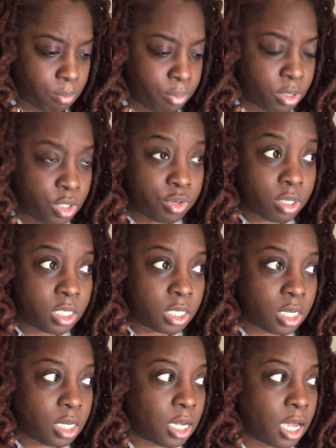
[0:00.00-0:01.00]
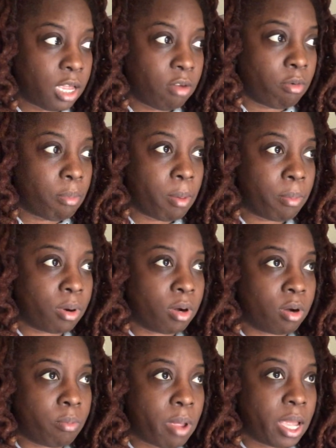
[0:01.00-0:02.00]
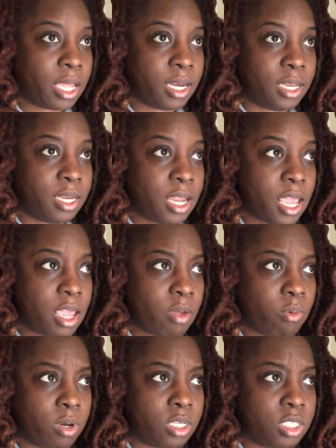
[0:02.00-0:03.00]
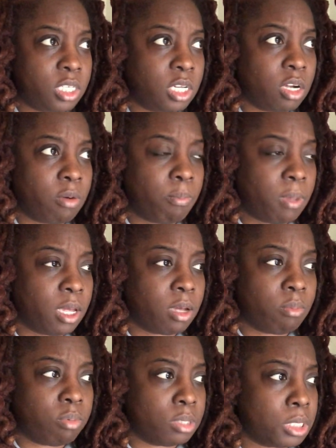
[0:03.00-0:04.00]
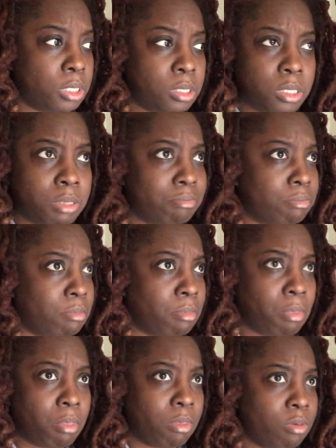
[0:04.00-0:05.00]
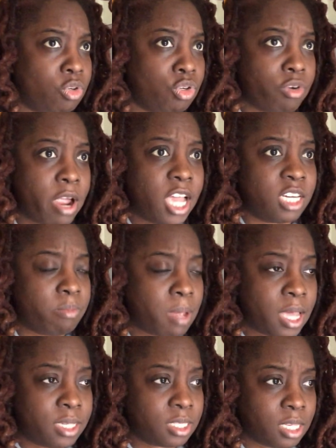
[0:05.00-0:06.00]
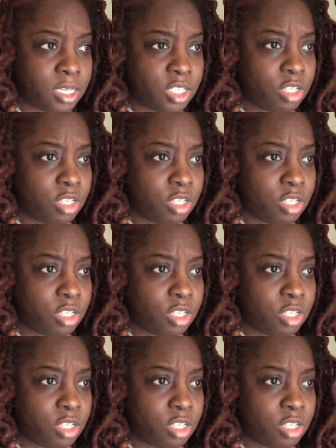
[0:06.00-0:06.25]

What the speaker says: Patricia, I remember her back in the day where her makeup was trash basket.